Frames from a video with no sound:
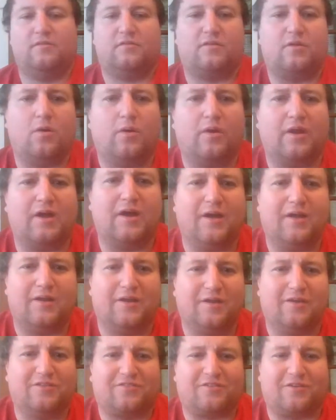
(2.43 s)
Going on,
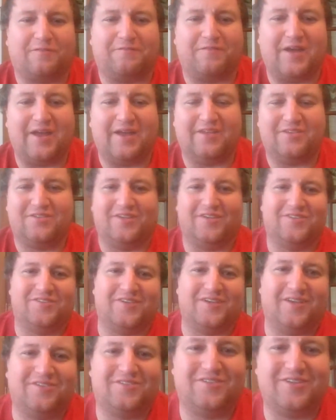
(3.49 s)
Husker fans? This
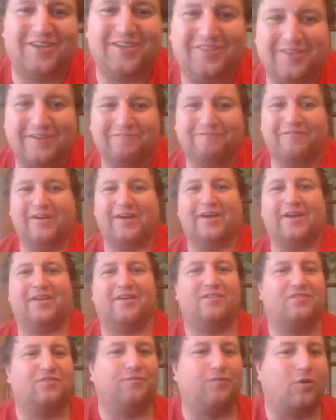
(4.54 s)
is Ethan
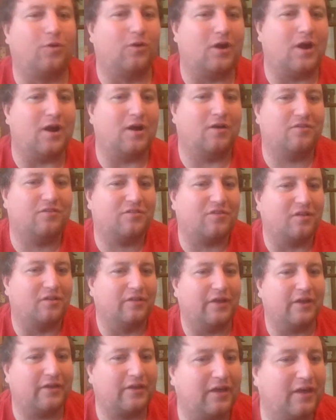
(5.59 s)
Bice, 4 hours to
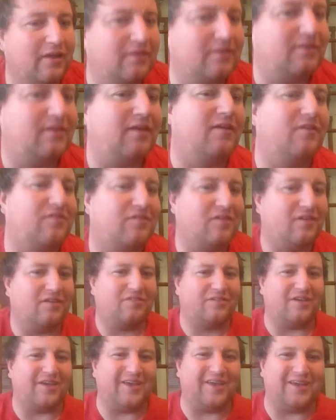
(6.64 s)
Lincoln. This
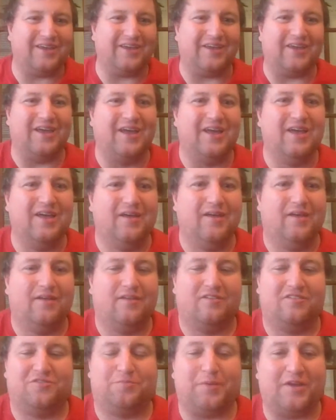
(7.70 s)
is a
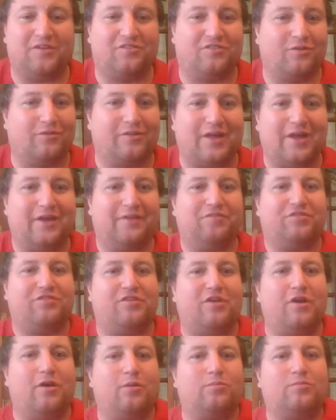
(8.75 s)
special live
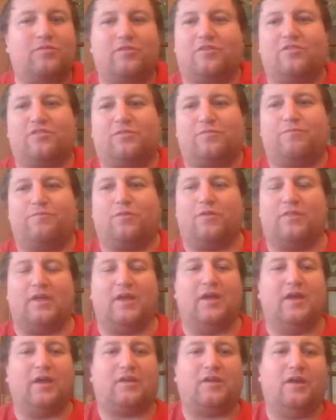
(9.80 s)
show just for the
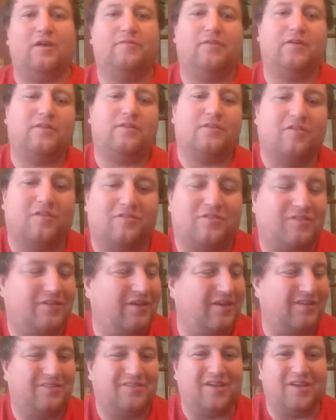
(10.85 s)
heck of it, just
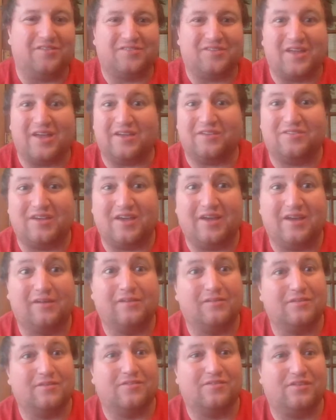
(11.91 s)
to test things
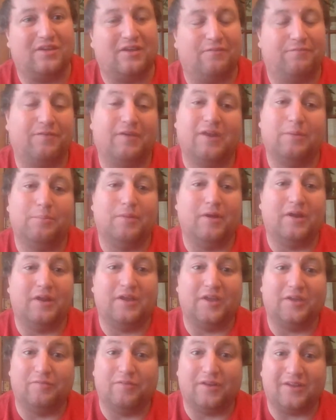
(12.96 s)
out and see if anybody
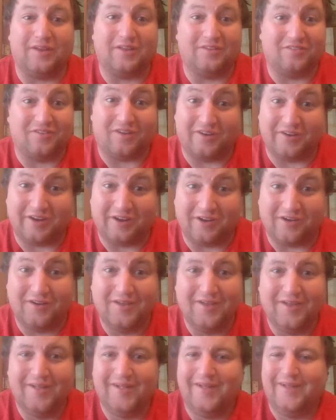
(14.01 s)
even gets on here.
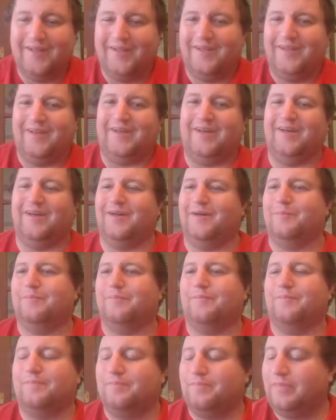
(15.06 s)

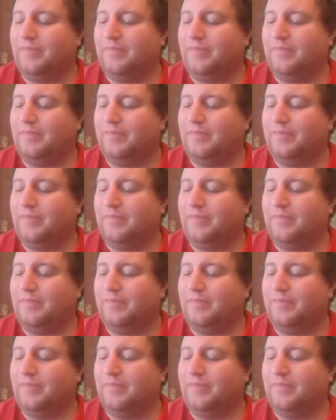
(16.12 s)
Um,